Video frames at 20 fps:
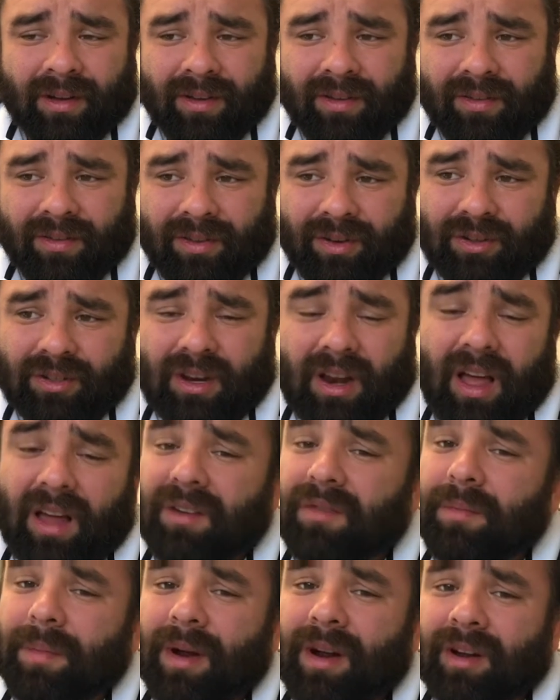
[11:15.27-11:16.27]
There's a lot
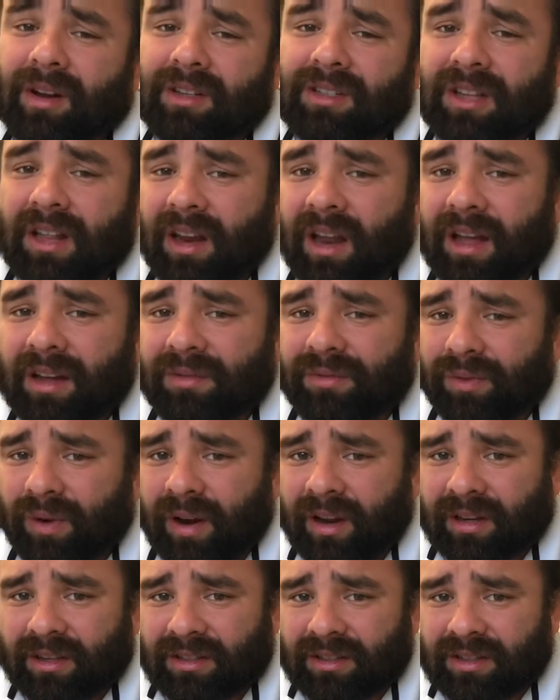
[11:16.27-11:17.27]
of Americans that like
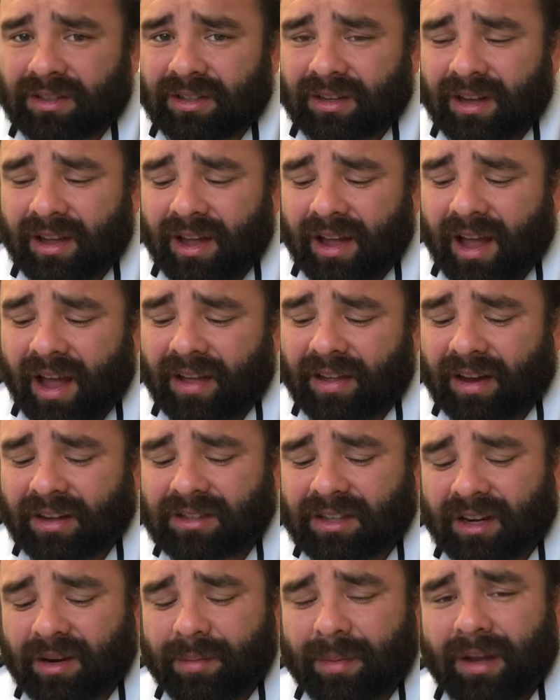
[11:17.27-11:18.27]
France. And that's
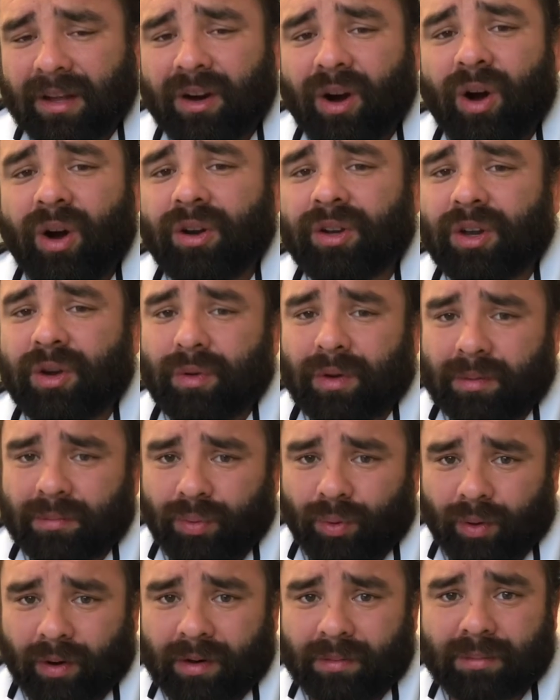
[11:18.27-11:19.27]
going to be an arguing
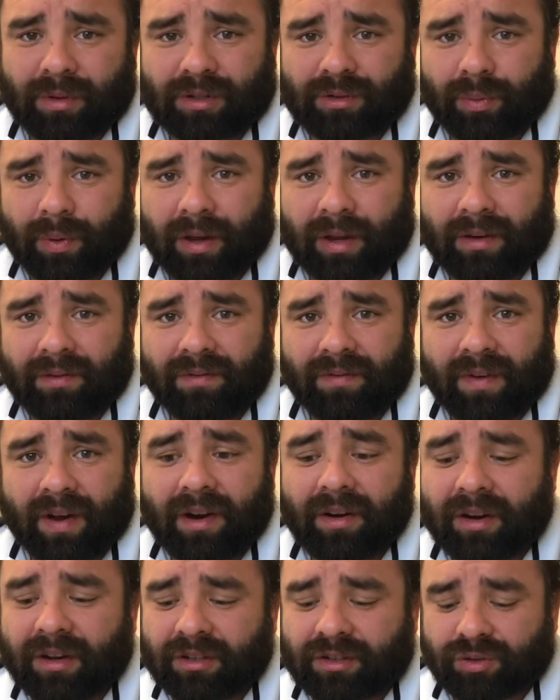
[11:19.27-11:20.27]
point between
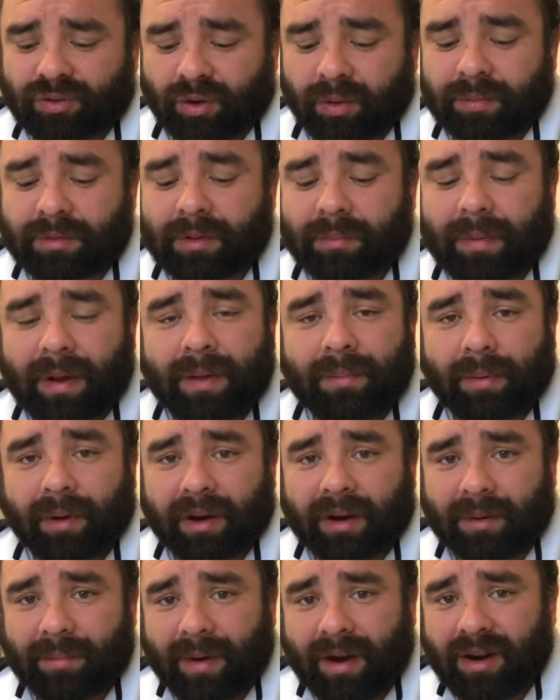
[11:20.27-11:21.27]
various groups of people
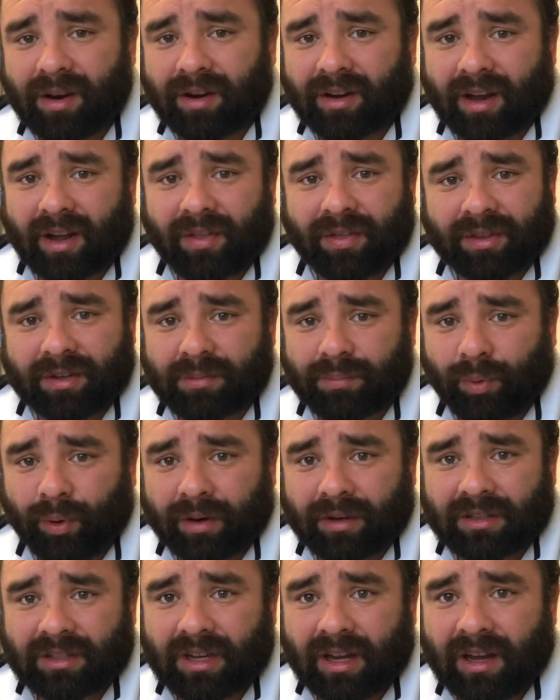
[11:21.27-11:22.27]
in America at this
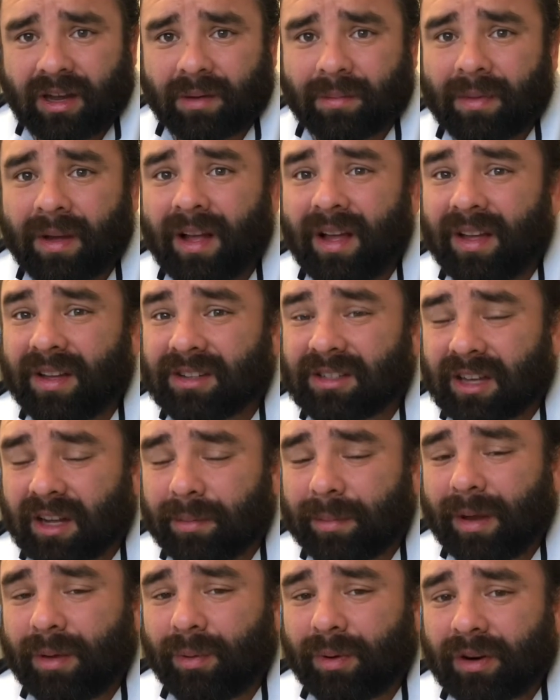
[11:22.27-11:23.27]
point in time. It's going to
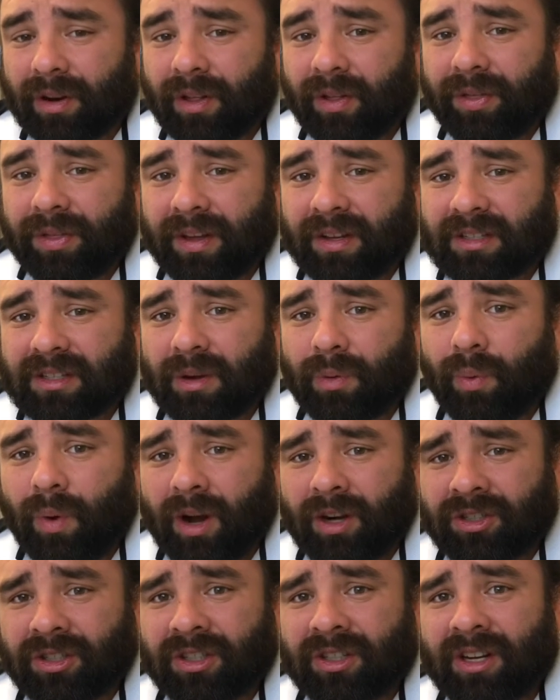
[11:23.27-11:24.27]
be one of the things that
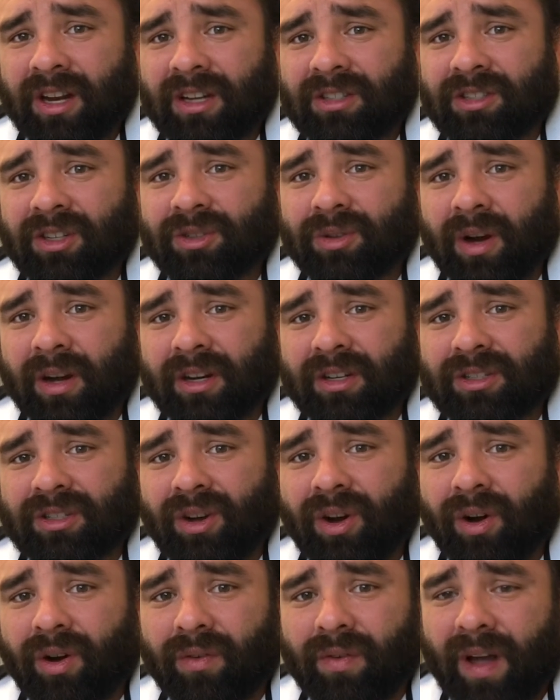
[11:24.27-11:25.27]
Washington has to try to
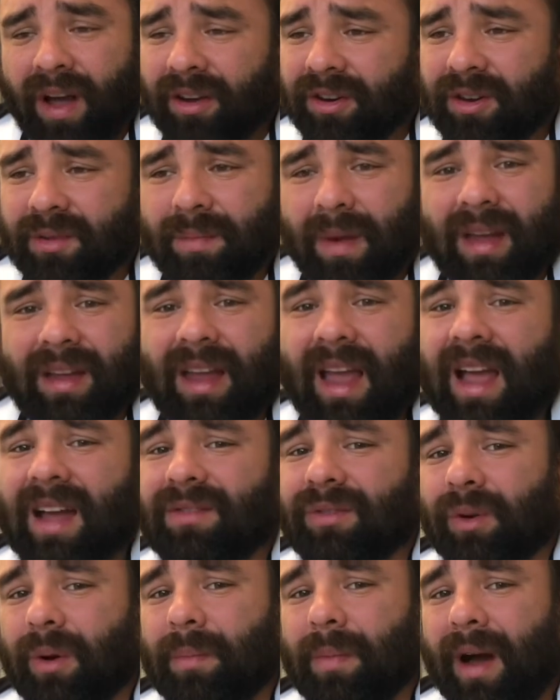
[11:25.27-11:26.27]
solve. How do you make
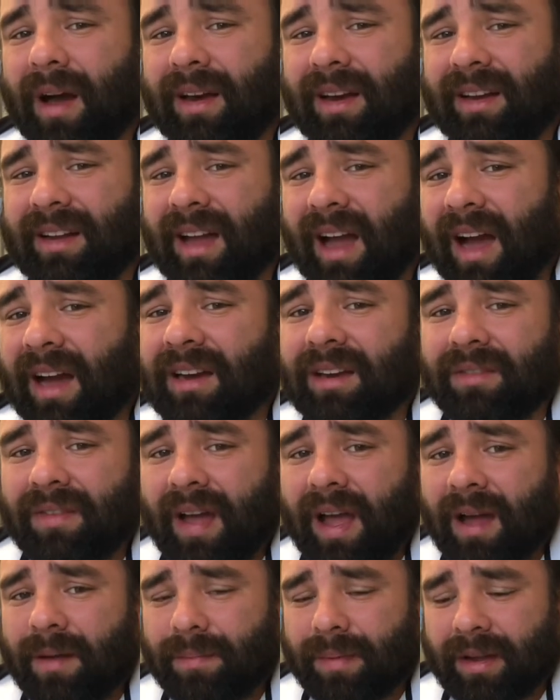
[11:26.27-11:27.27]
everybody kind of
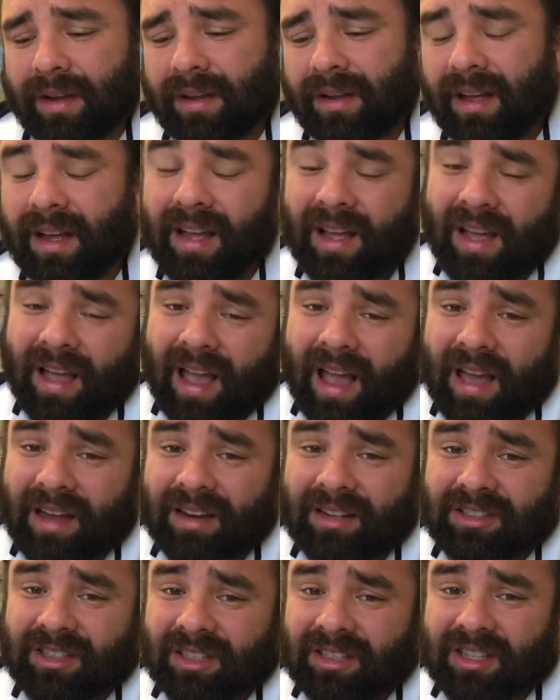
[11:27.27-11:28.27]
happy? And
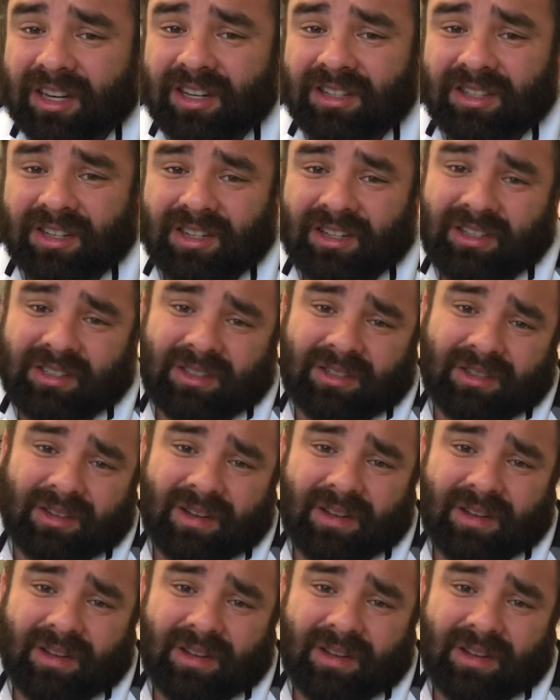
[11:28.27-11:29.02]
his decision is